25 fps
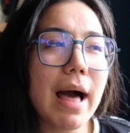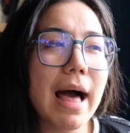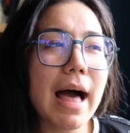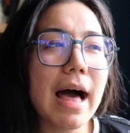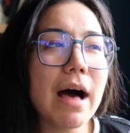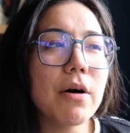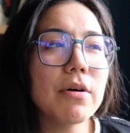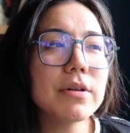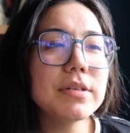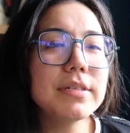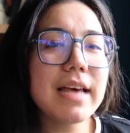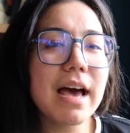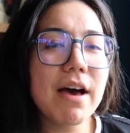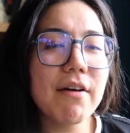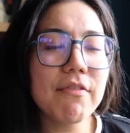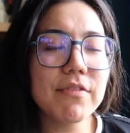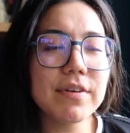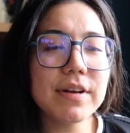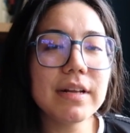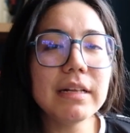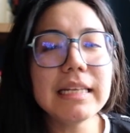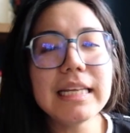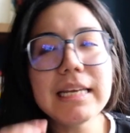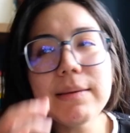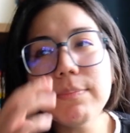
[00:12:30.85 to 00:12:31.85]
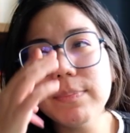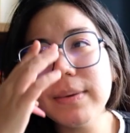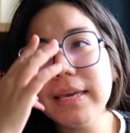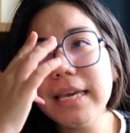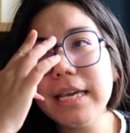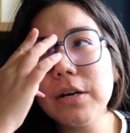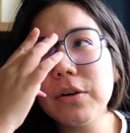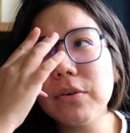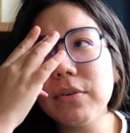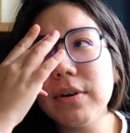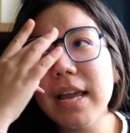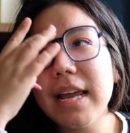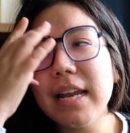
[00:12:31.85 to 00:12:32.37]
I'll definitely be
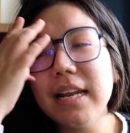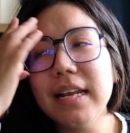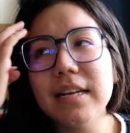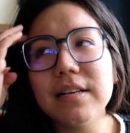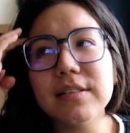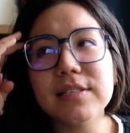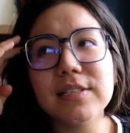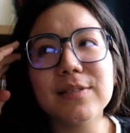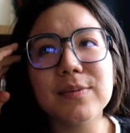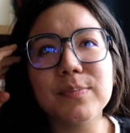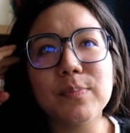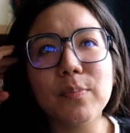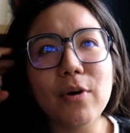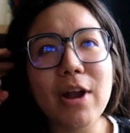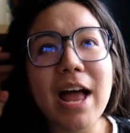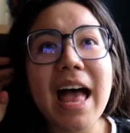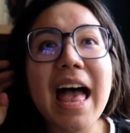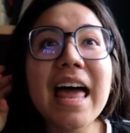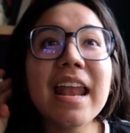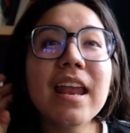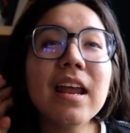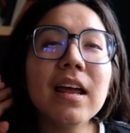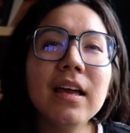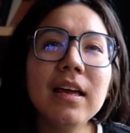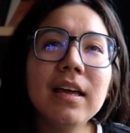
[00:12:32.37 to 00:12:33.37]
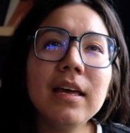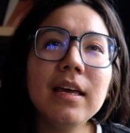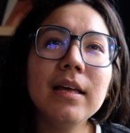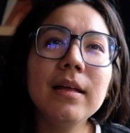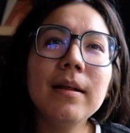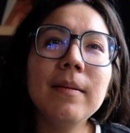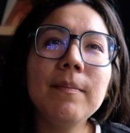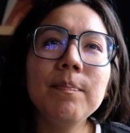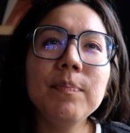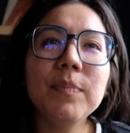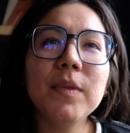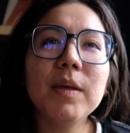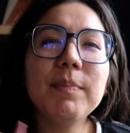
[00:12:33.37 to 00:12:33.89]
creating a spread
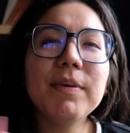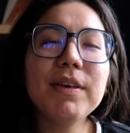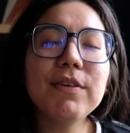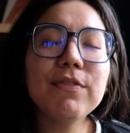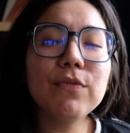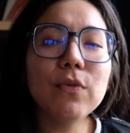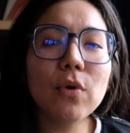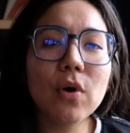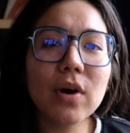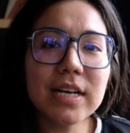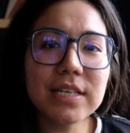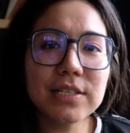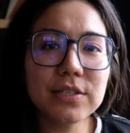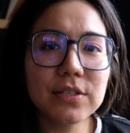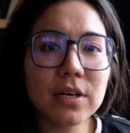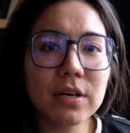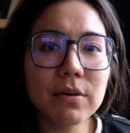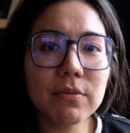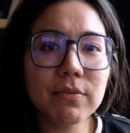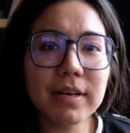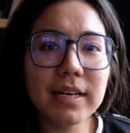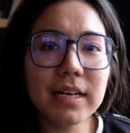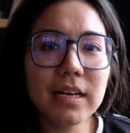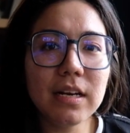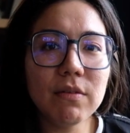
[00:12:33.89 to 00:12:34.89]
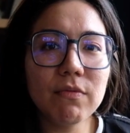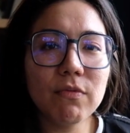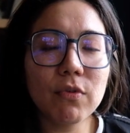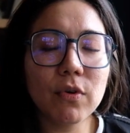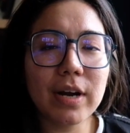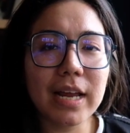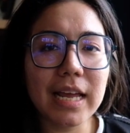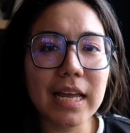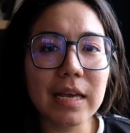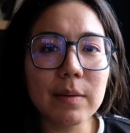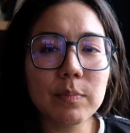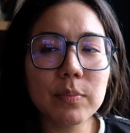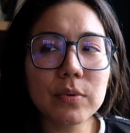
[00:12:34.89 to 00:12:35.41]
before I start reading for
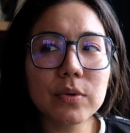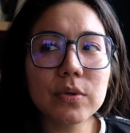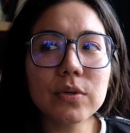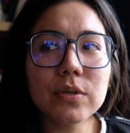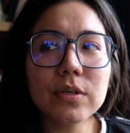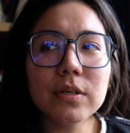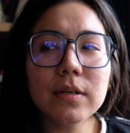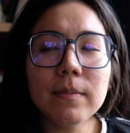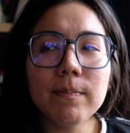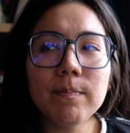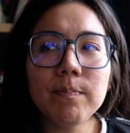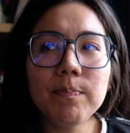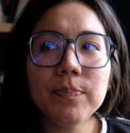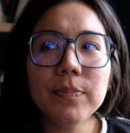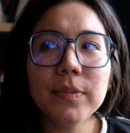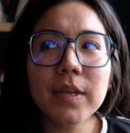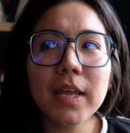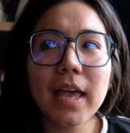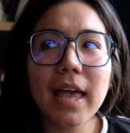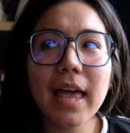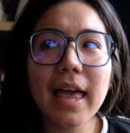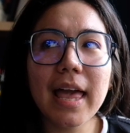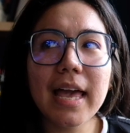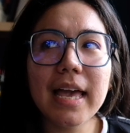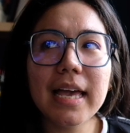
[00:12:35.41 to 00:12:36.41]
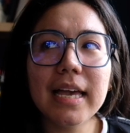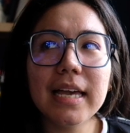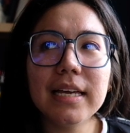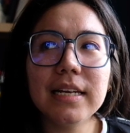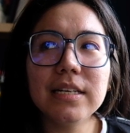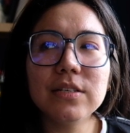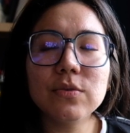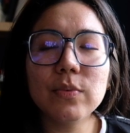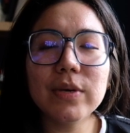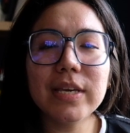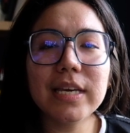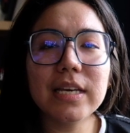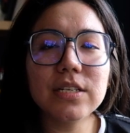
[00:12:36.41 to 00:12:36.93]
April. And
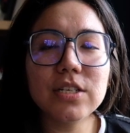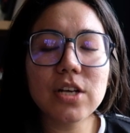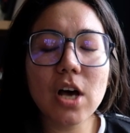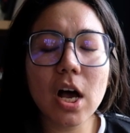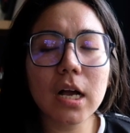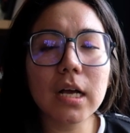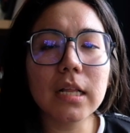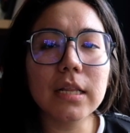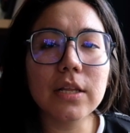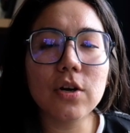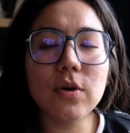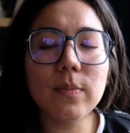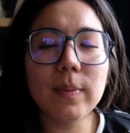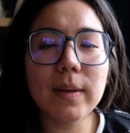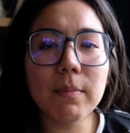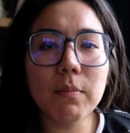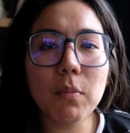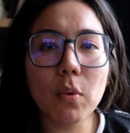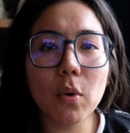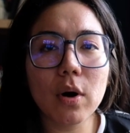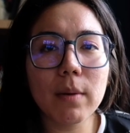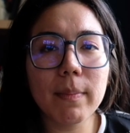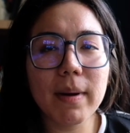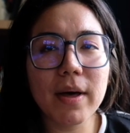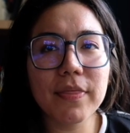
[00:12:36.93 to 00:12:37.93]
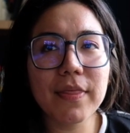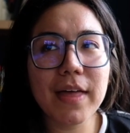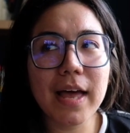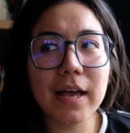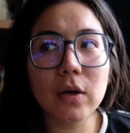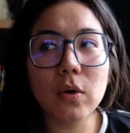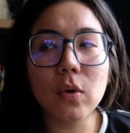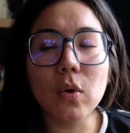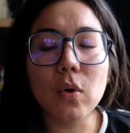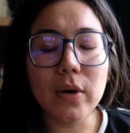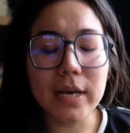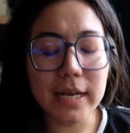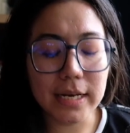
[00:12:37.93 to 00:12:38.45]
we can talk a little bit more about that
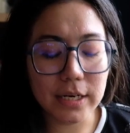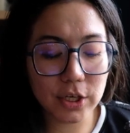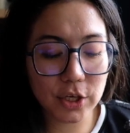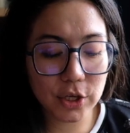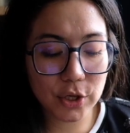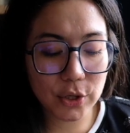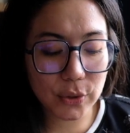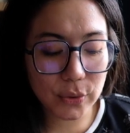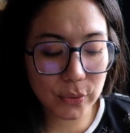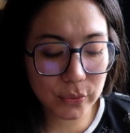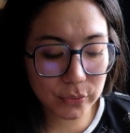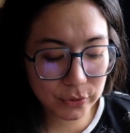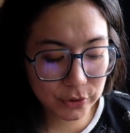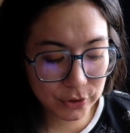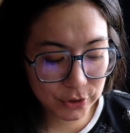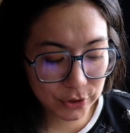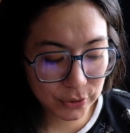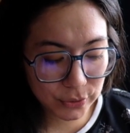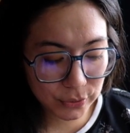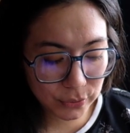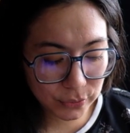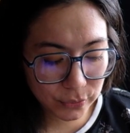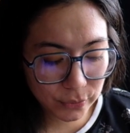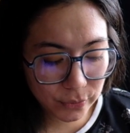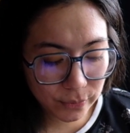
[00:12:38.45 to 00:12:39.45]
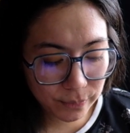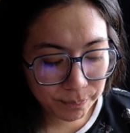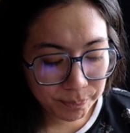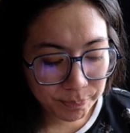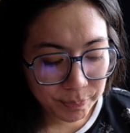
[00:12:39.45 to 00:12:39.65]
goal in Q2.